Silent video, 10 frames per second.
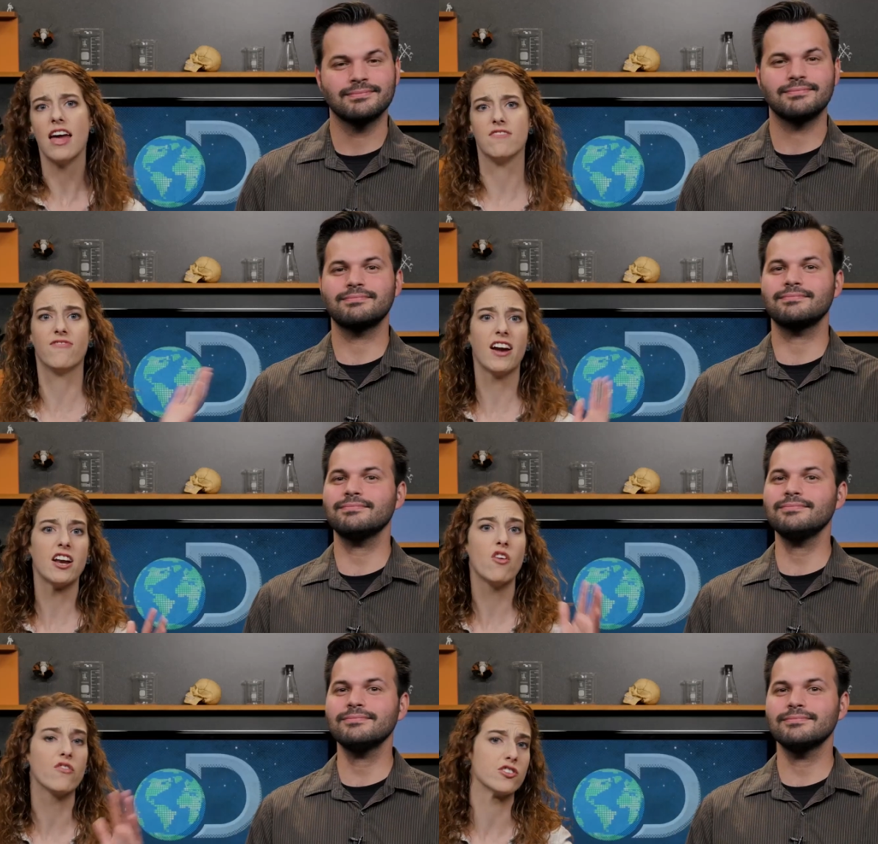Speaker 1: and
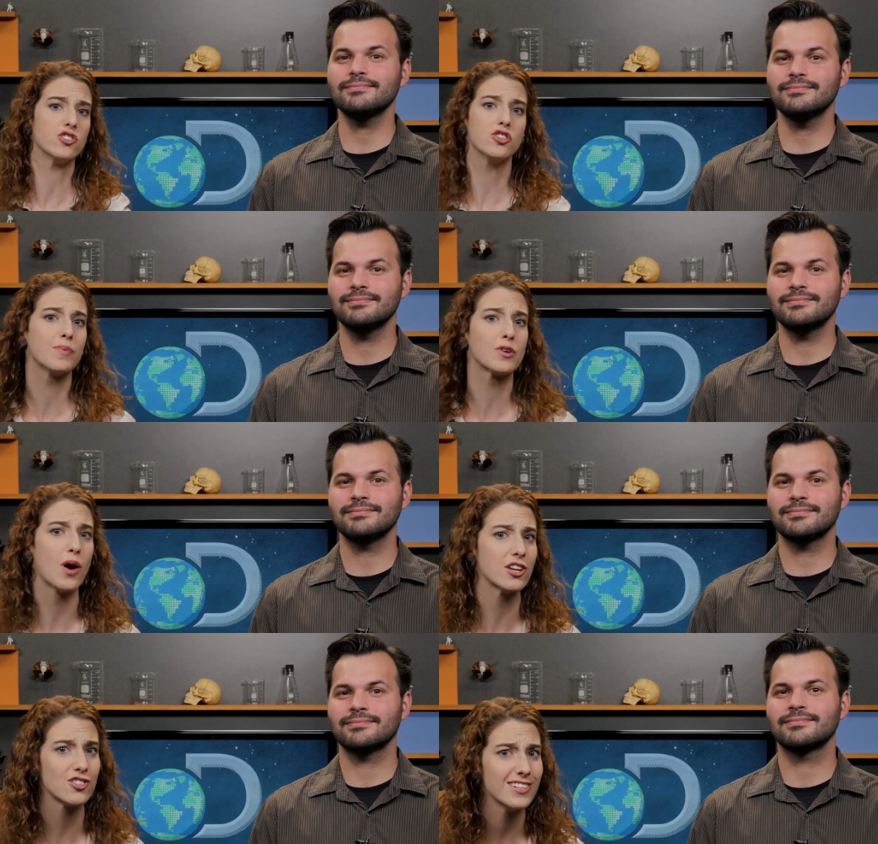fight over stupid
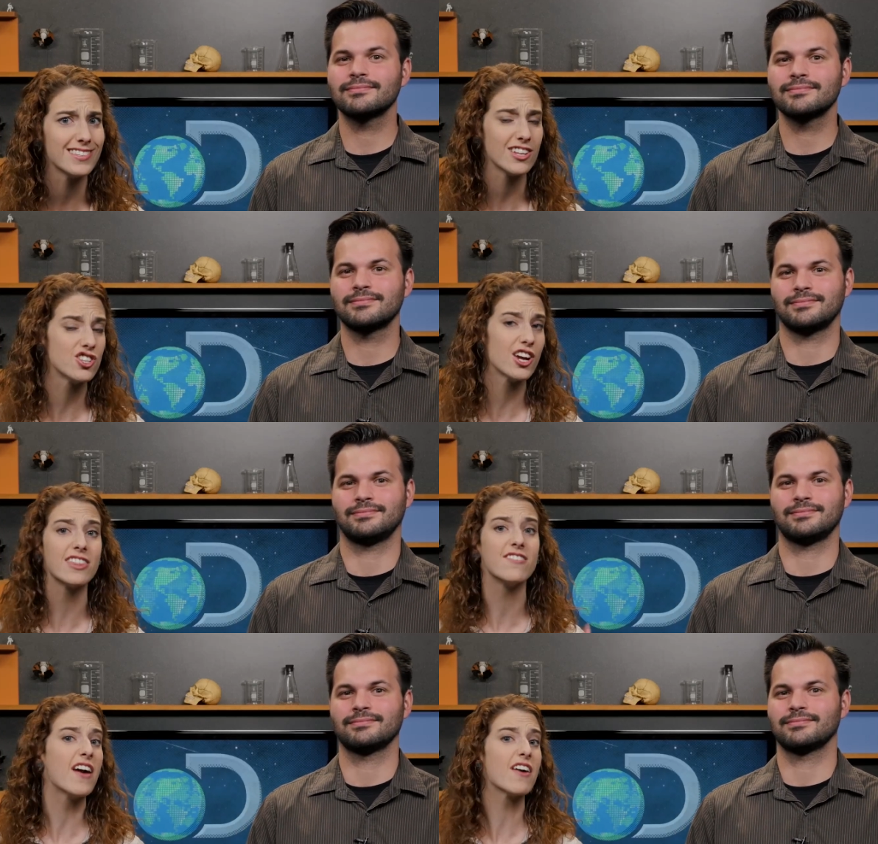questions that
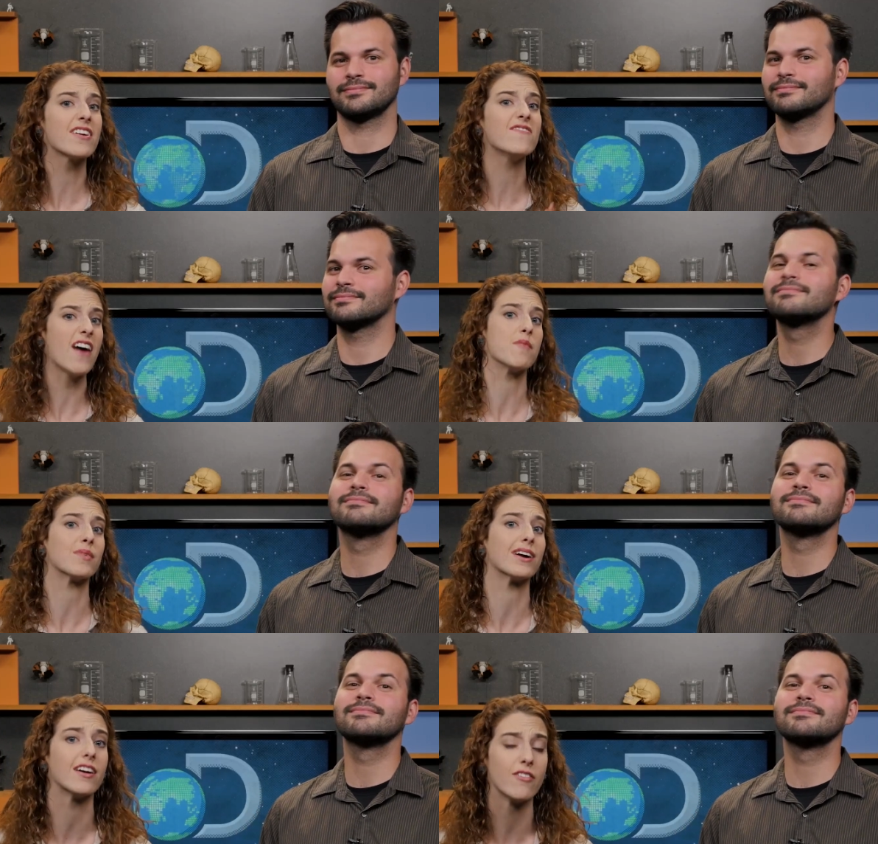shake the very
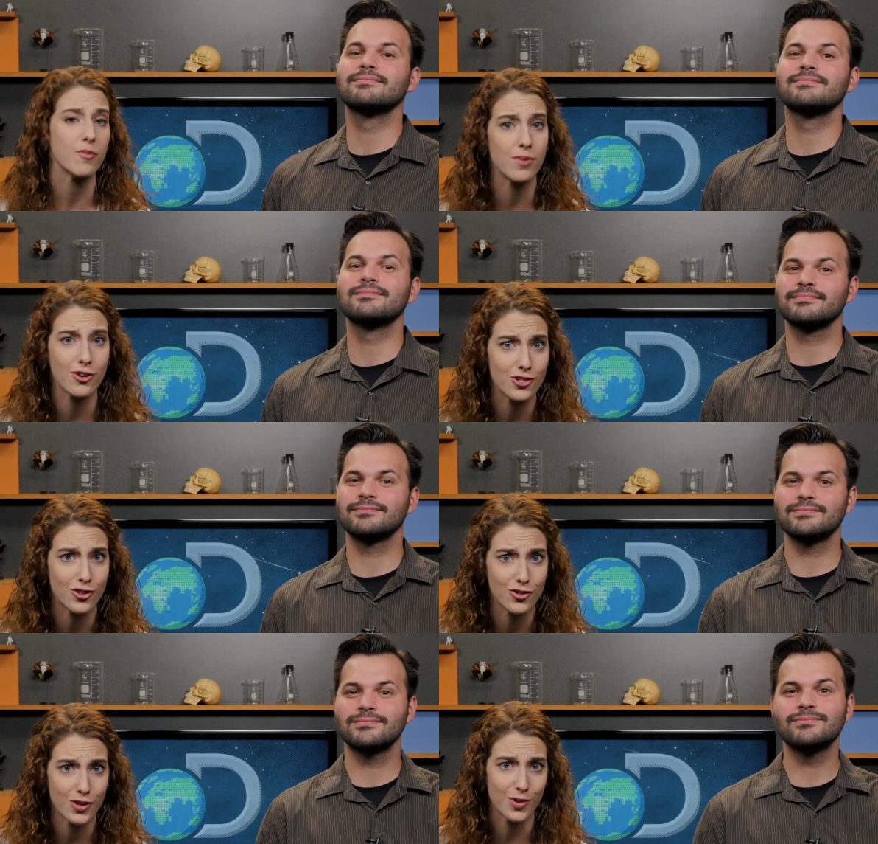fabric of our
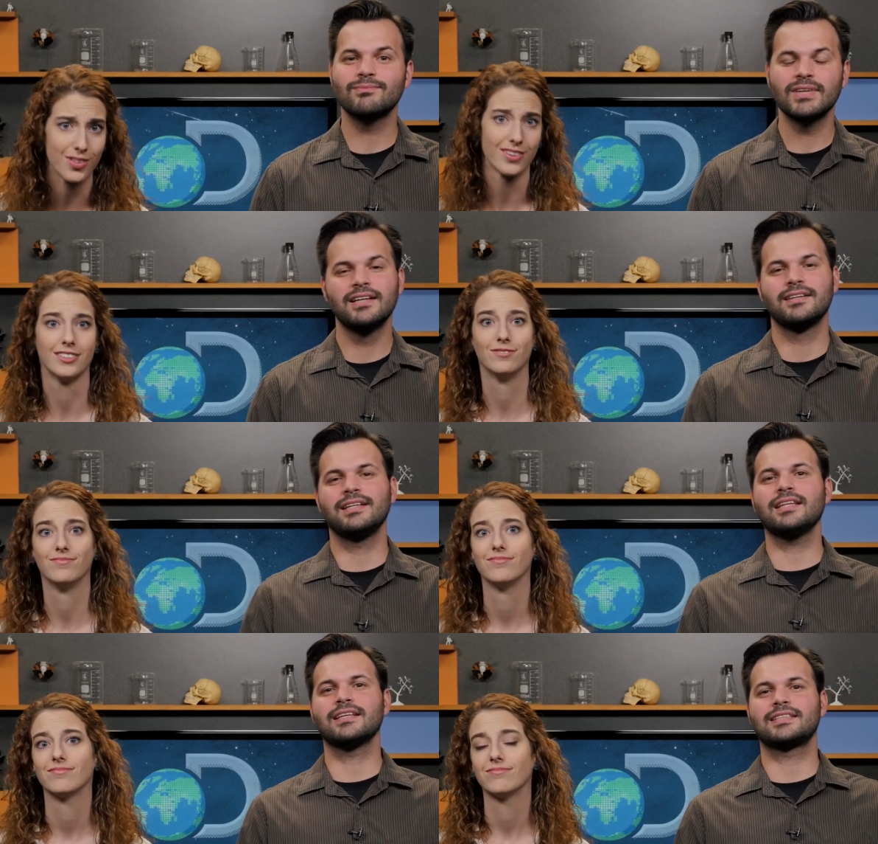personal truth.
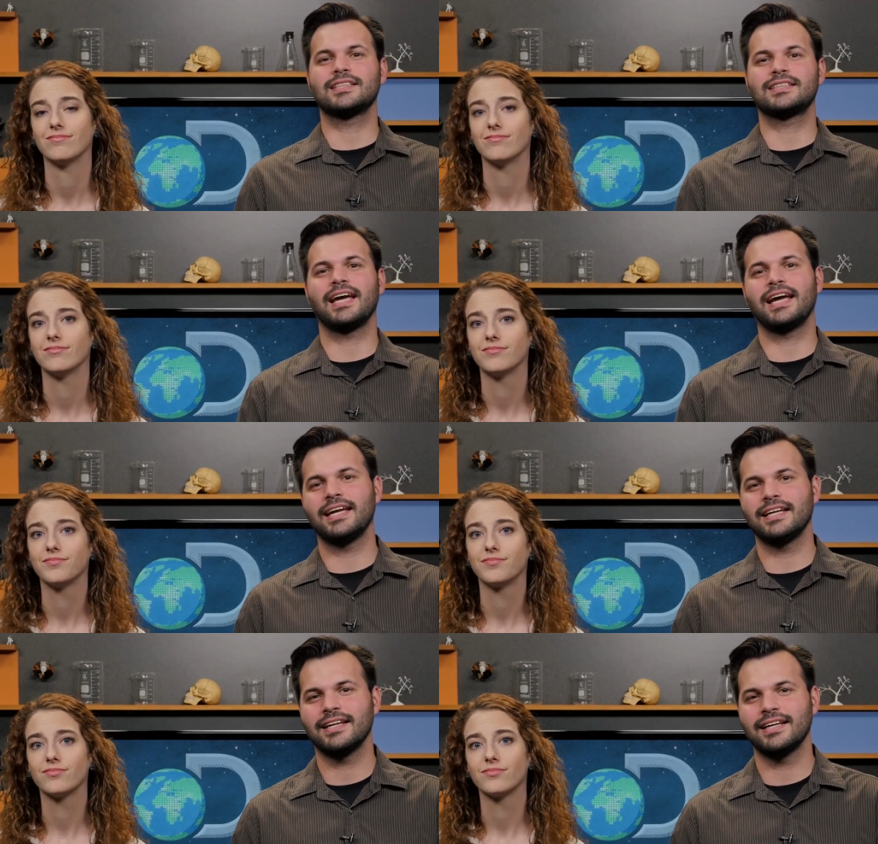
Speaker 2: Needless to say,